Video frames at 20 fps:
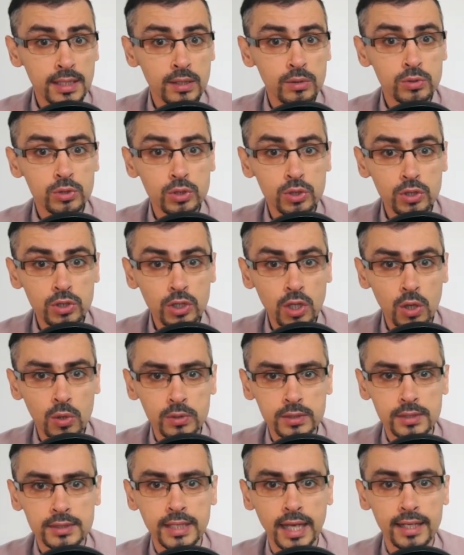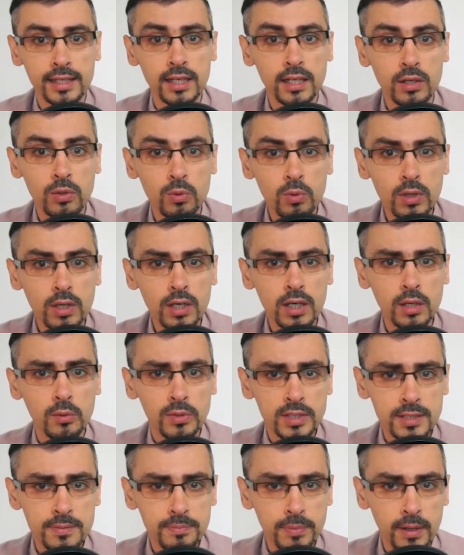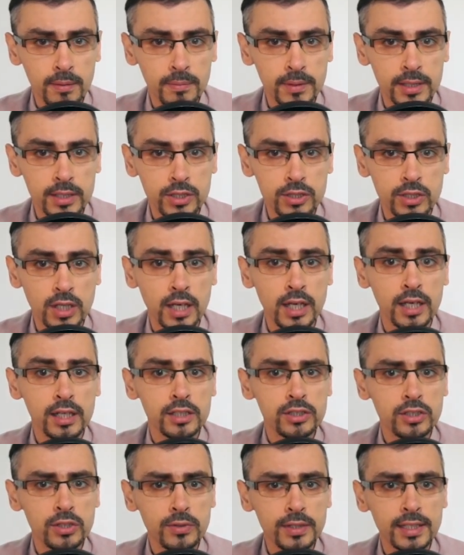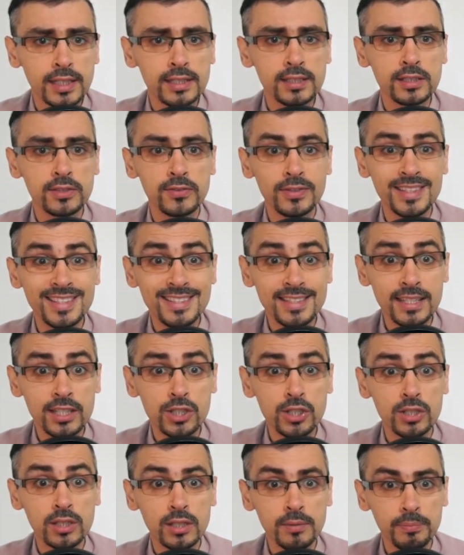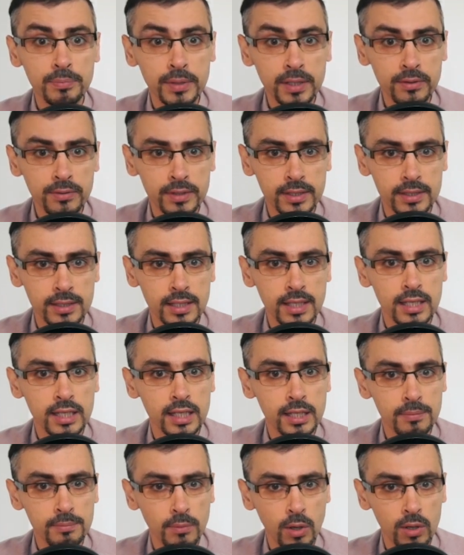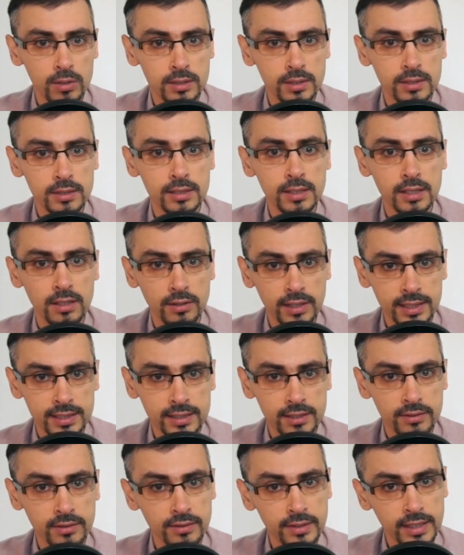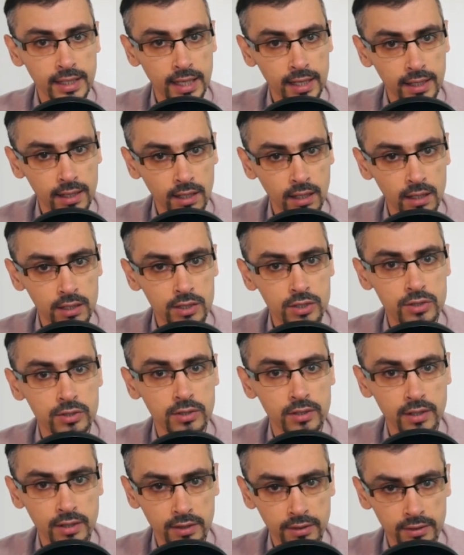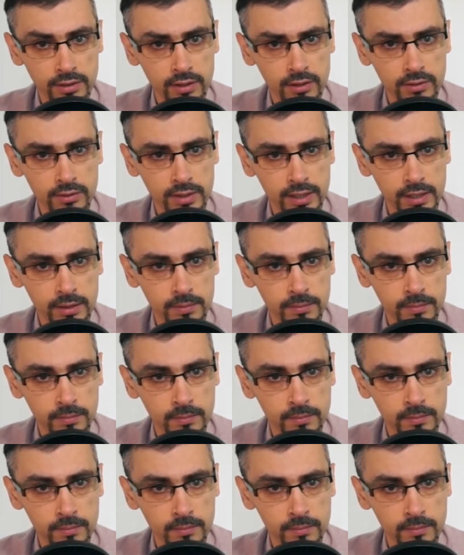though, to note that her work was published during a transitional period in modern literary and cultural theory.